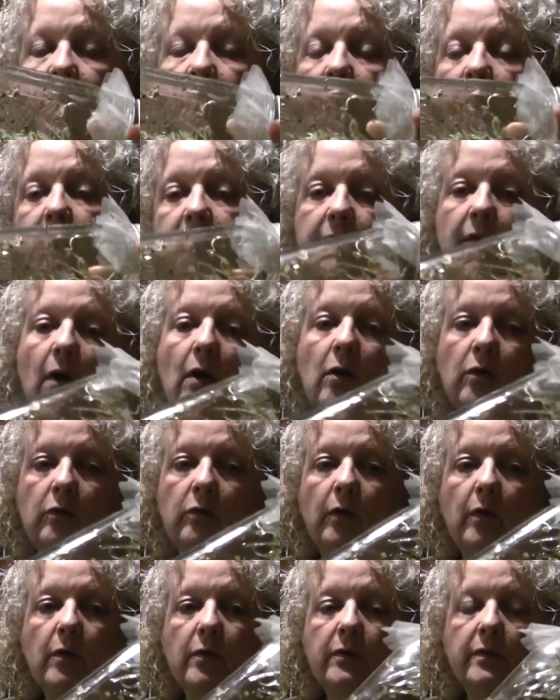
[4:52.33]
they've all
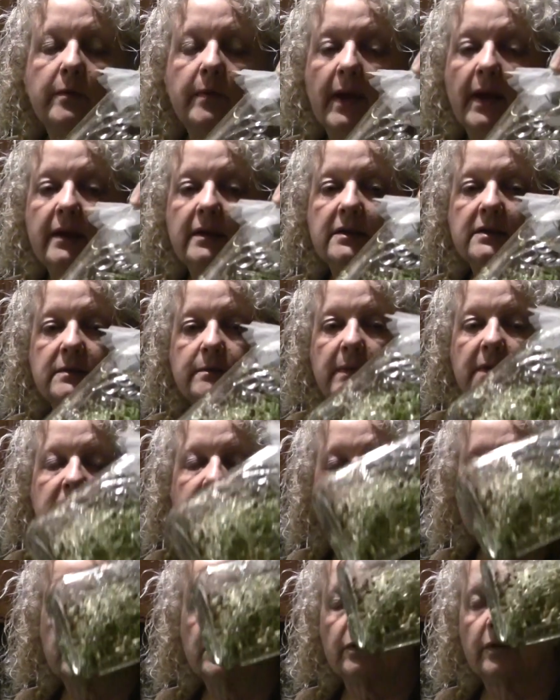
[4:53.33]
grown about as
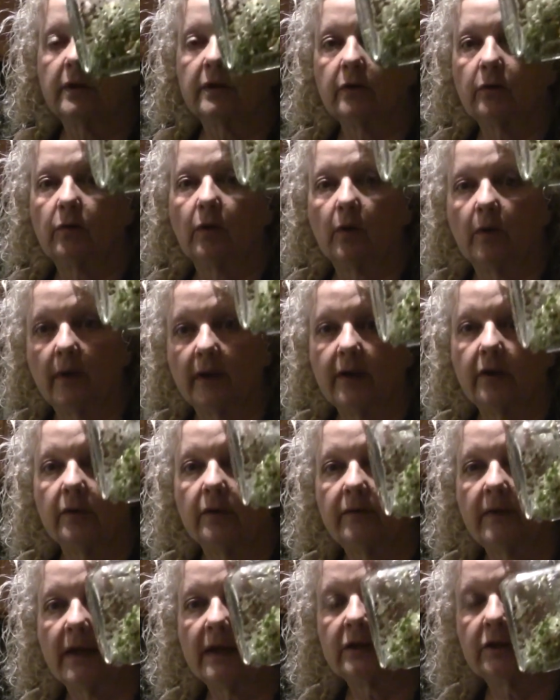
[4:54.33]
much as they're going to grow. I could
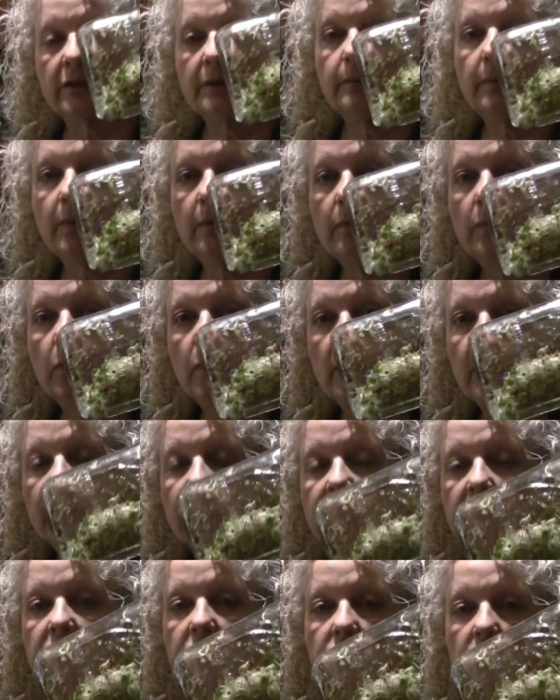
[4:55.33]
have actually put more in this